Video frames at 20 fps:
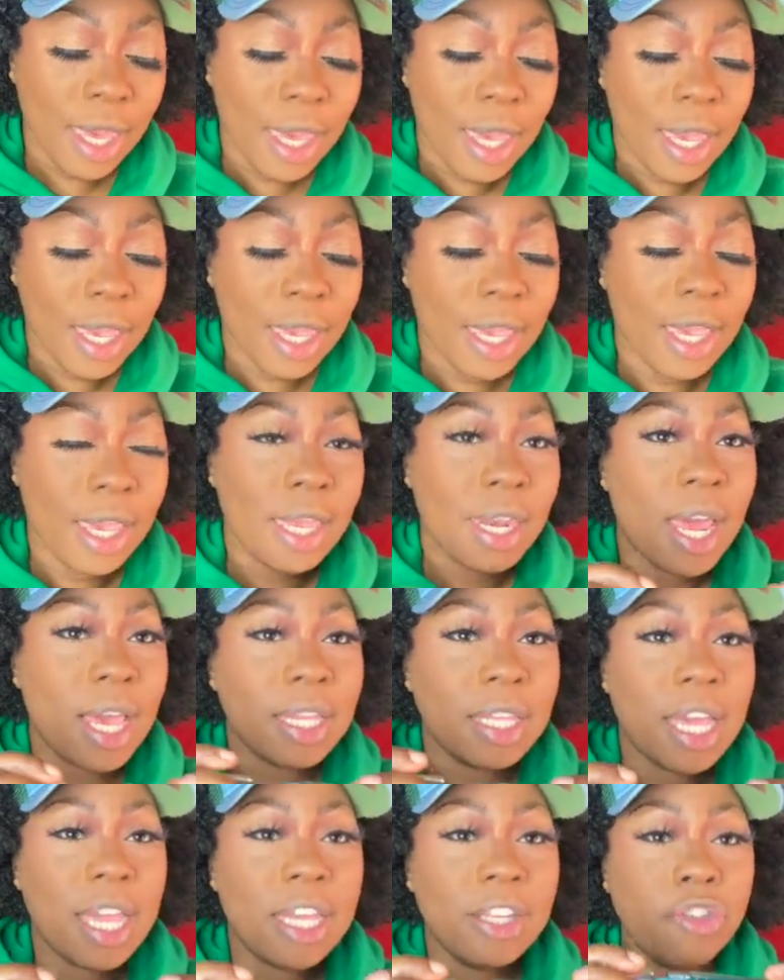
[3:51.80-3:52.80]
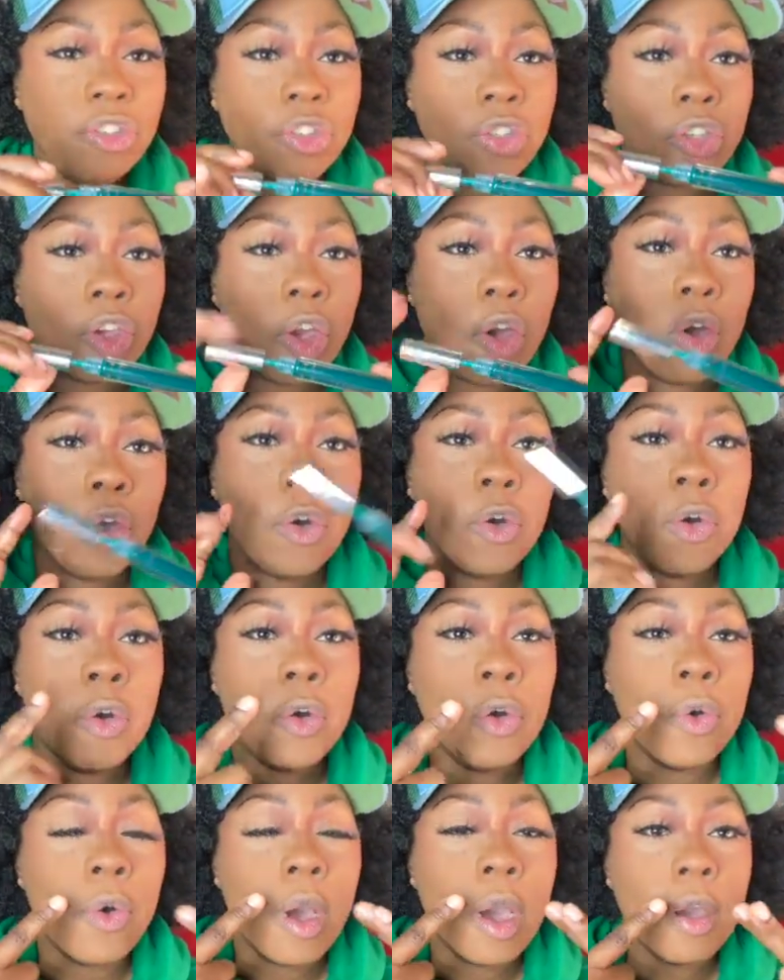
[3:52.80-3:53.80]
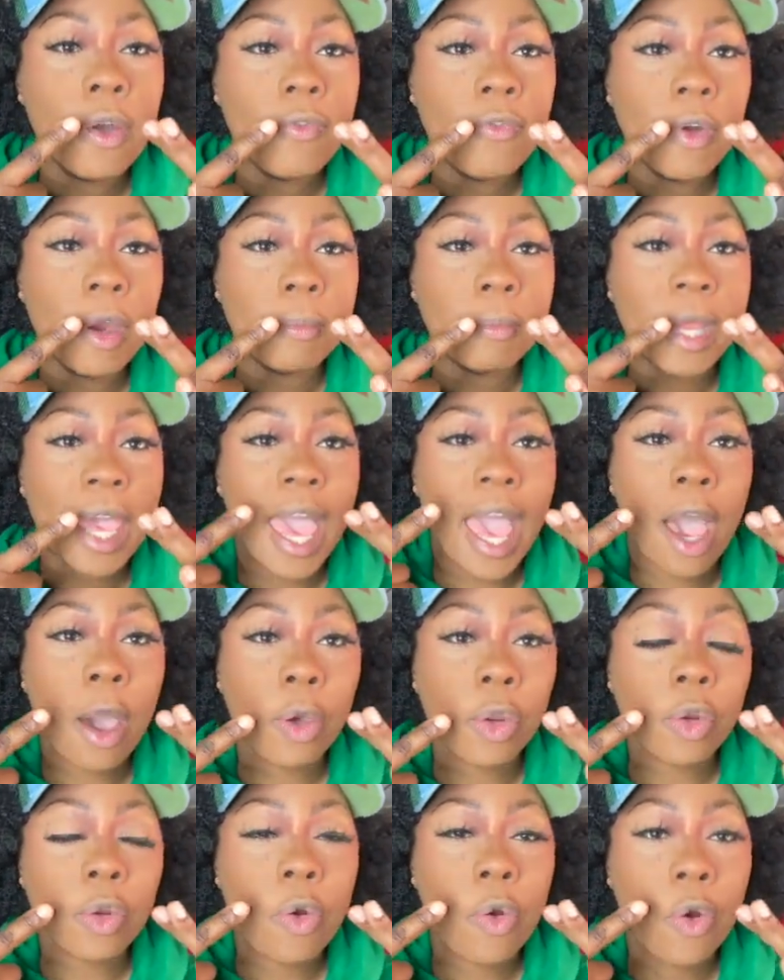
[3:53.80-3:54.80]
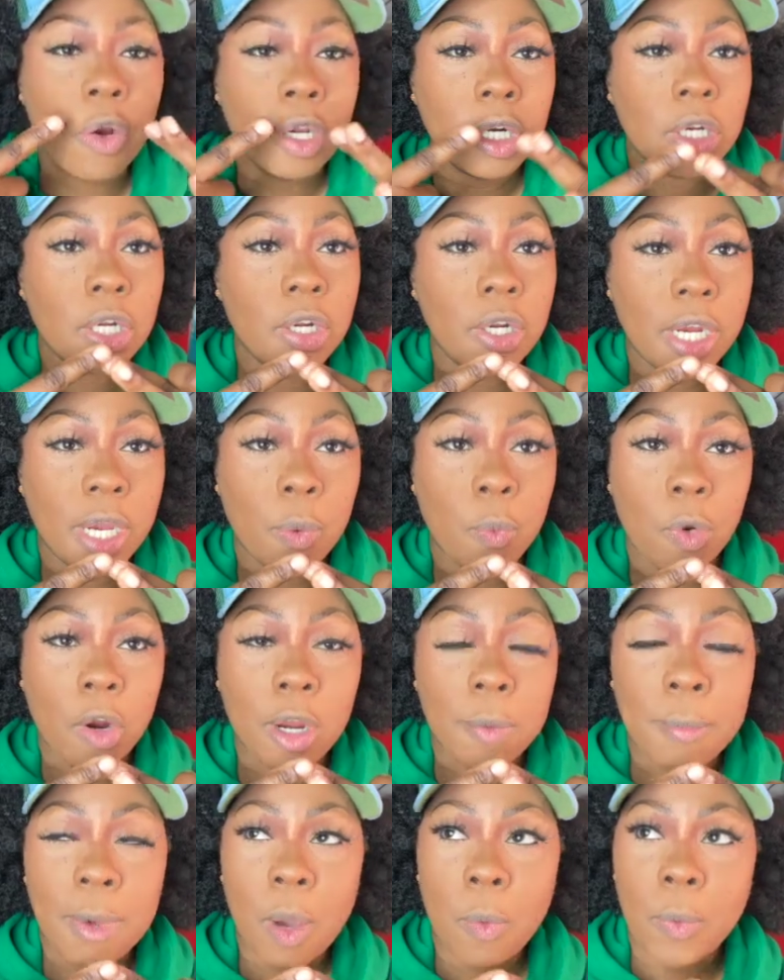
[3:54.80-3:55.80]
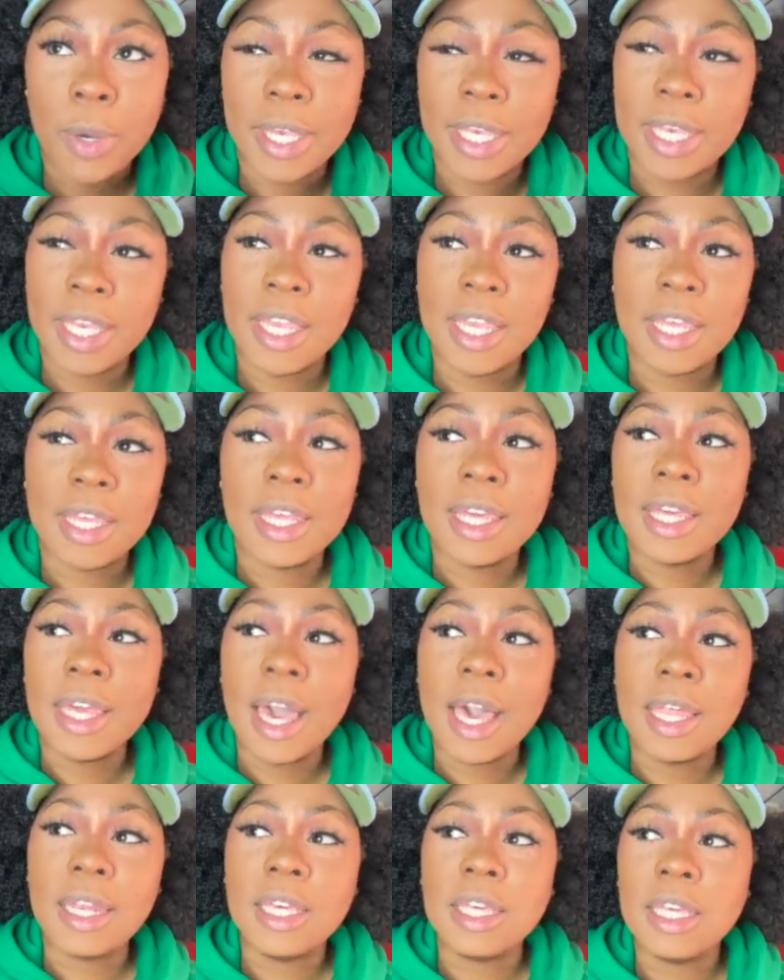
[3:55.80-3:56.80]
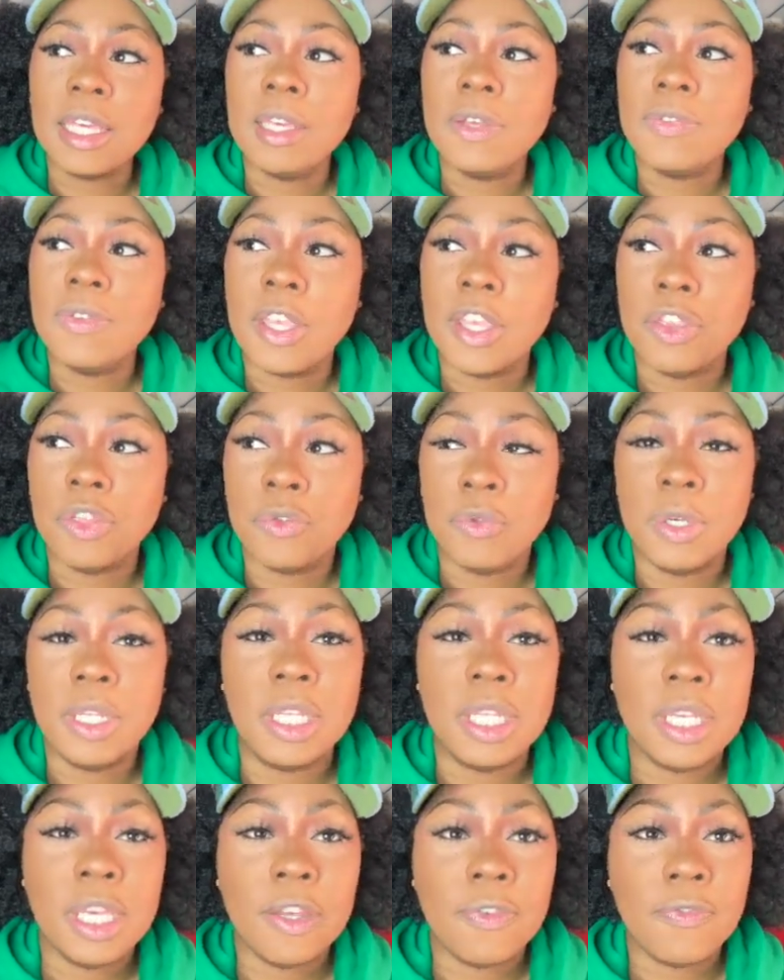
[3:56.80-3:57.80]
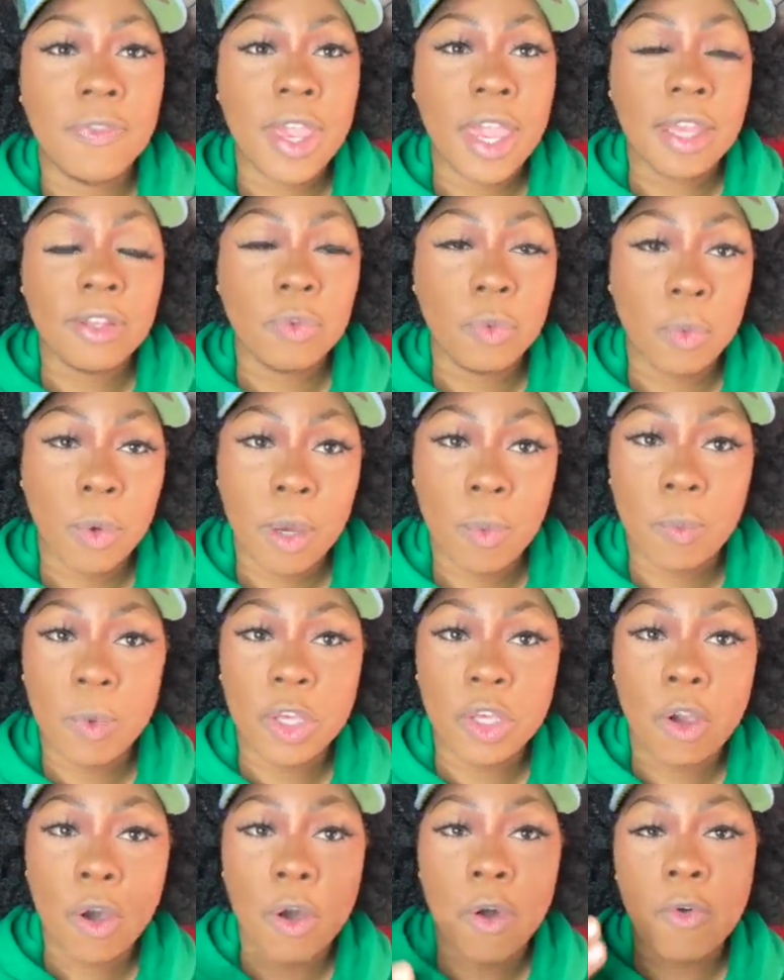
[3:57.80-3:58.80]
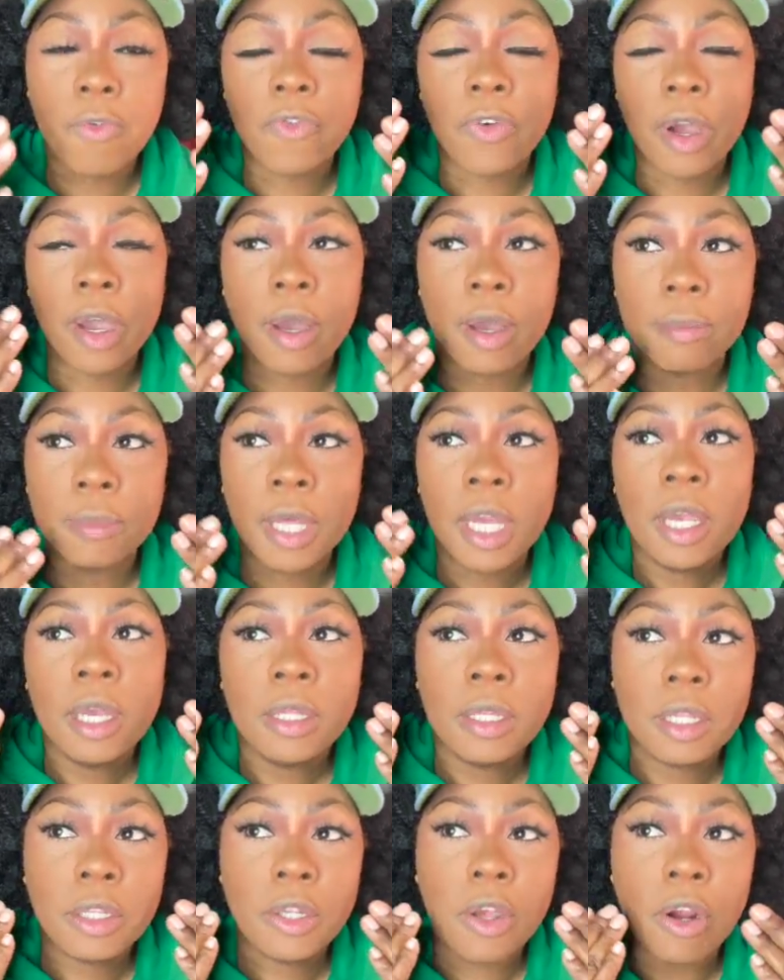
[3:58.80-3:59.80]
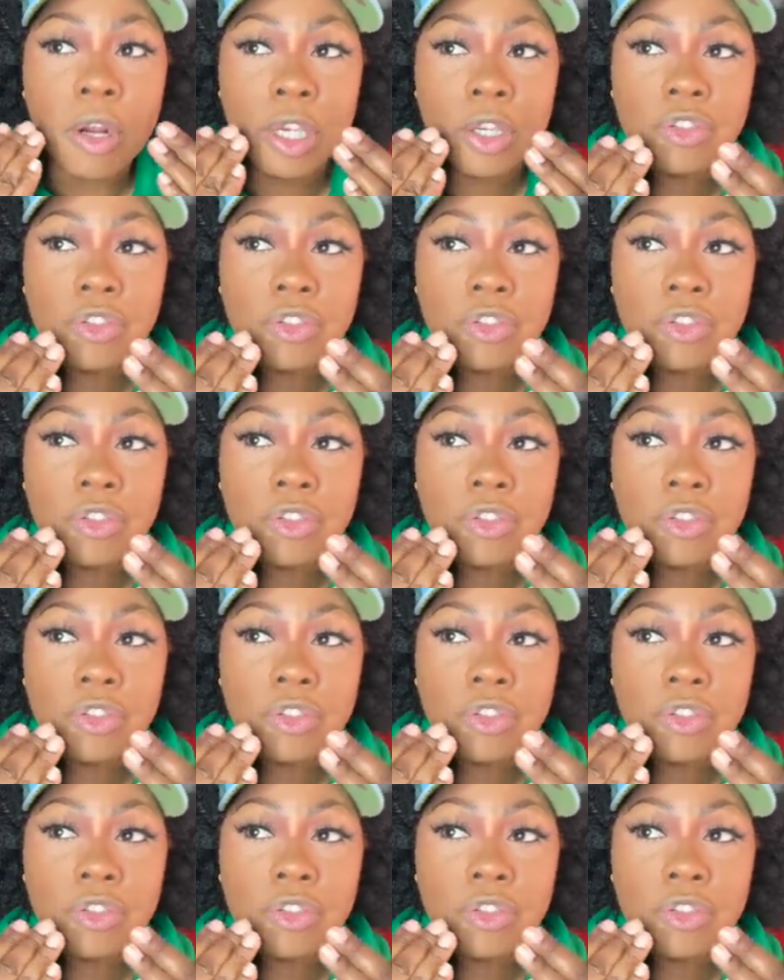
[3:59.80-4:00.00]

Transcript: And I like to go from the outer corner and work my way in. It kind of gives a 3D effect when we go from the darker